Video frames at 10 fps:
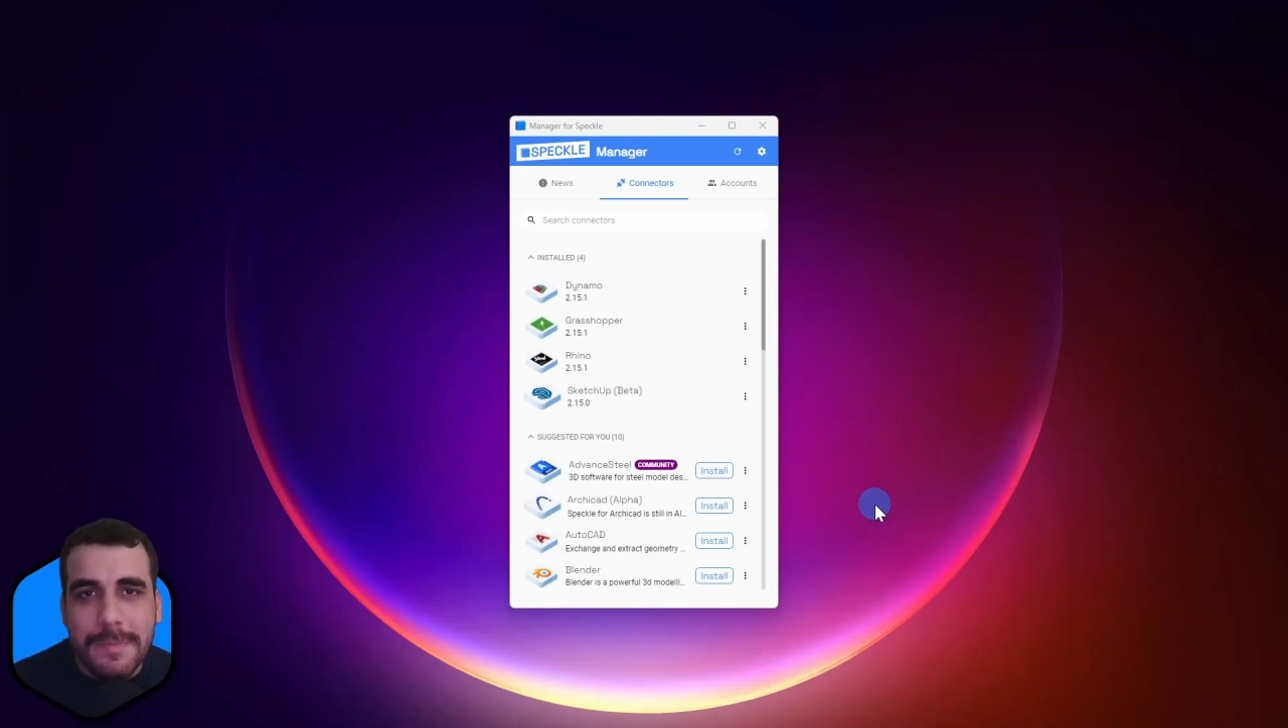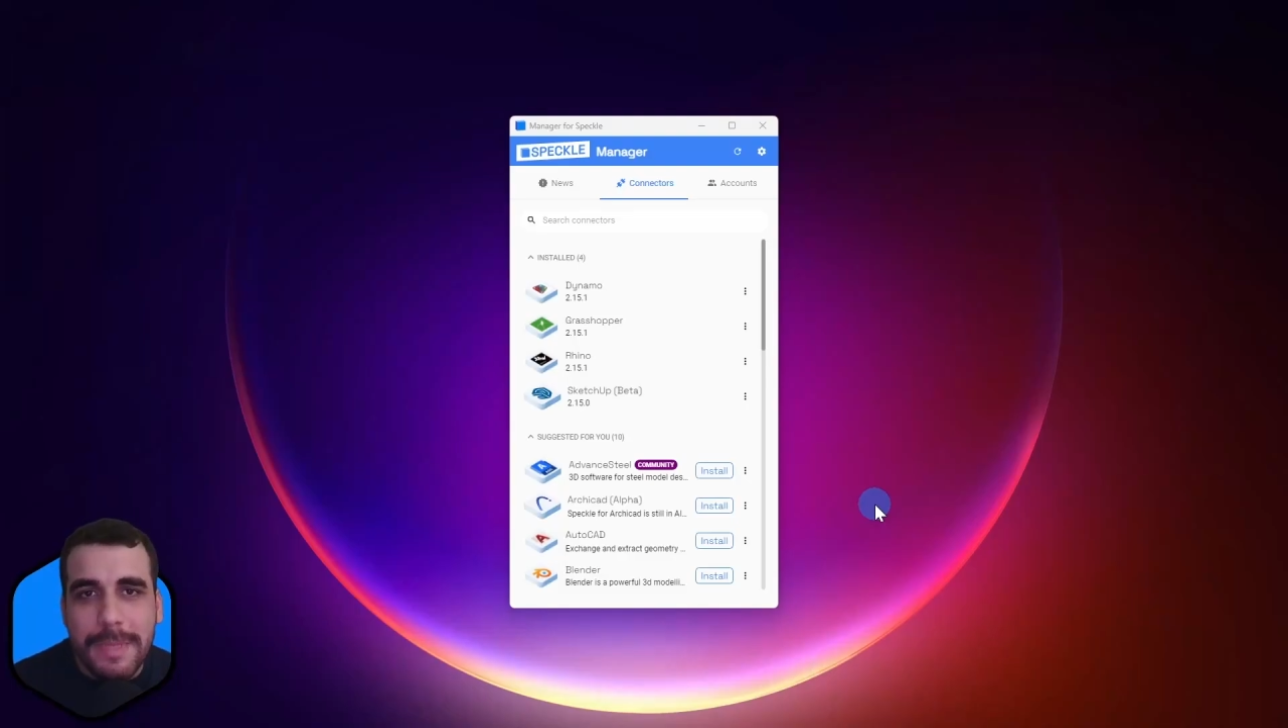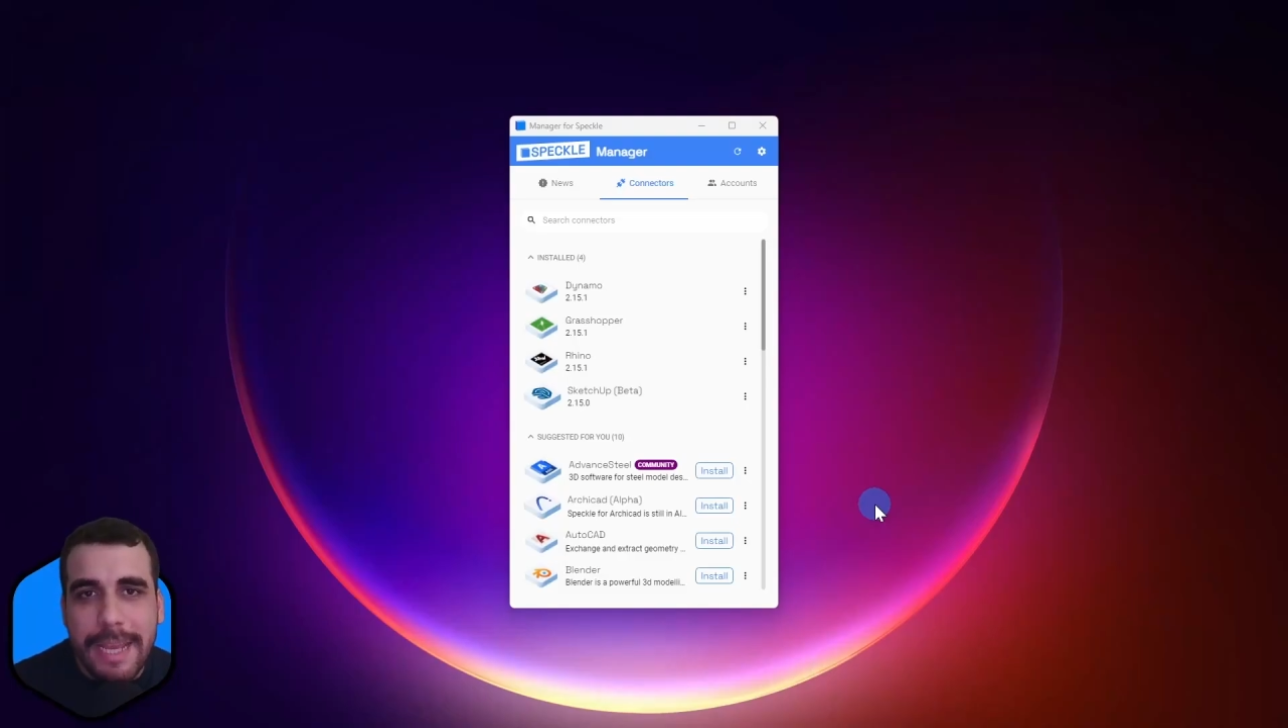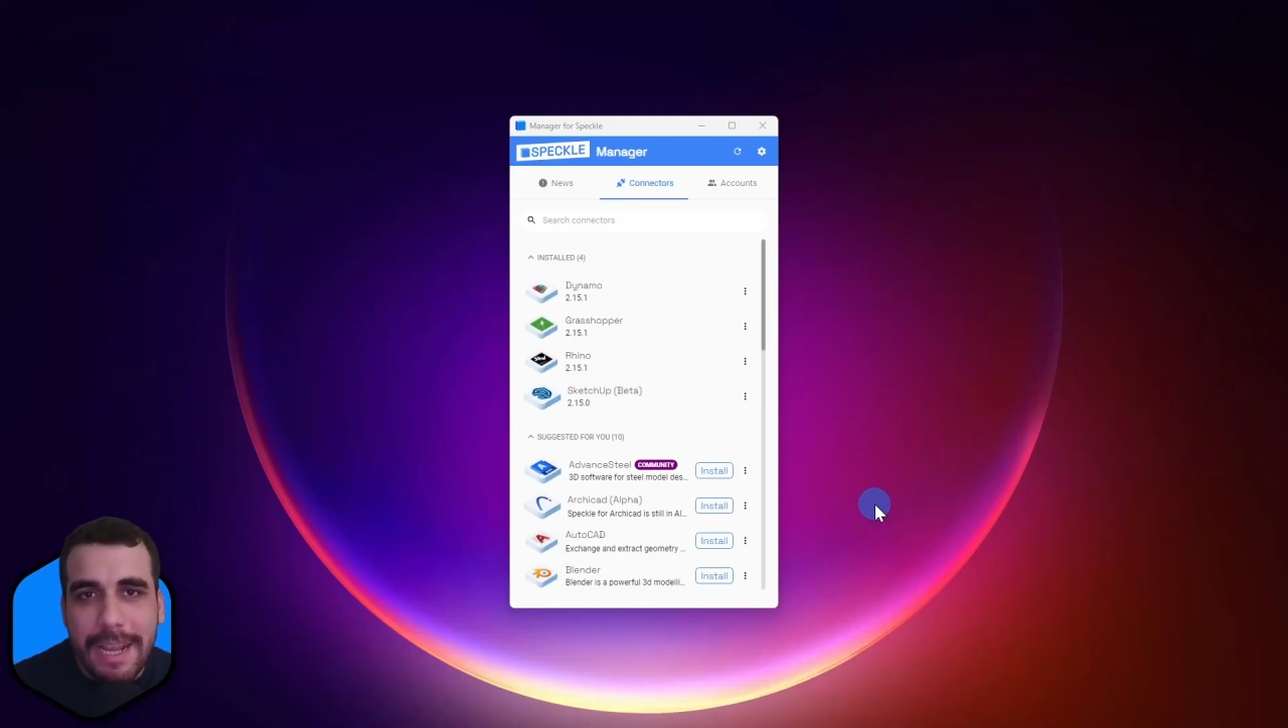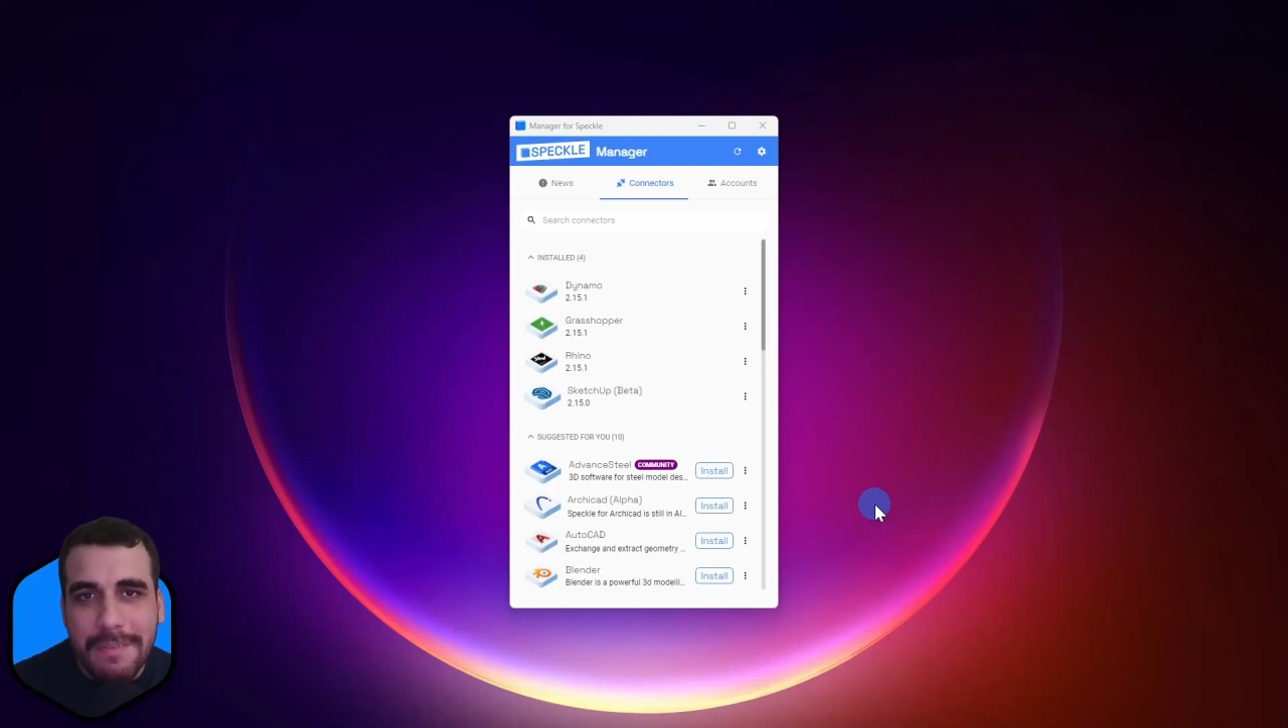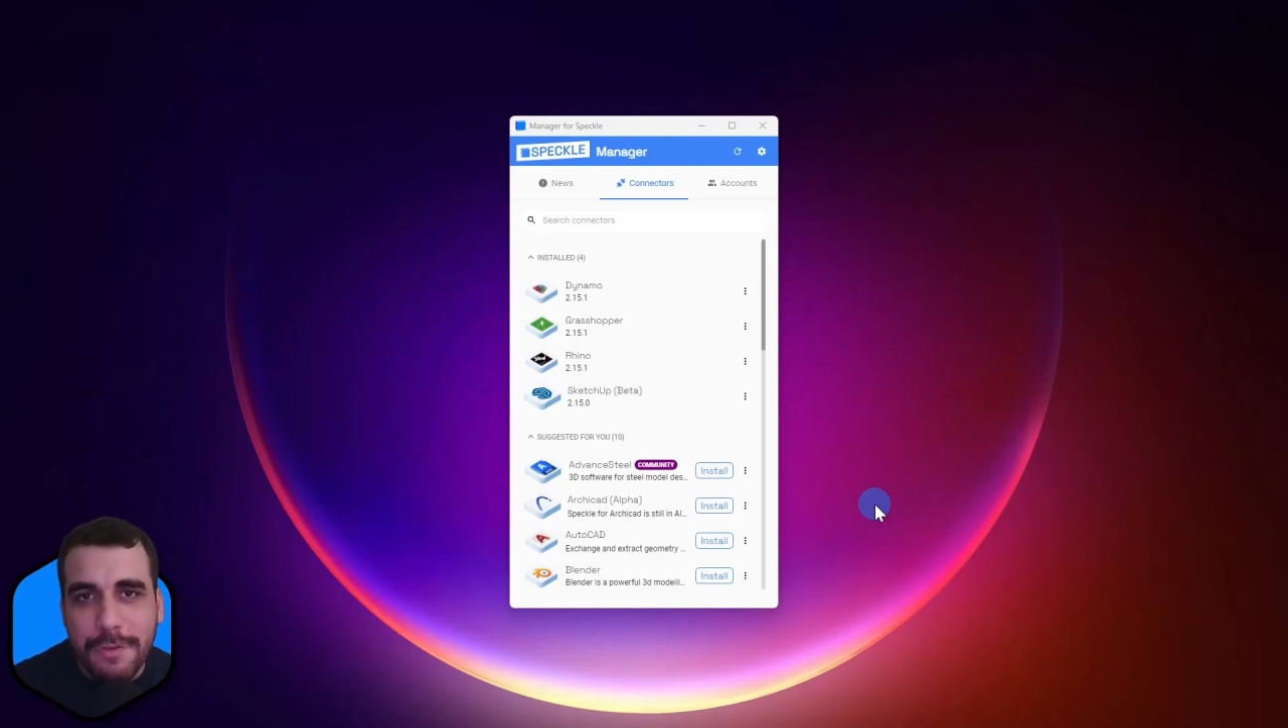is Bilal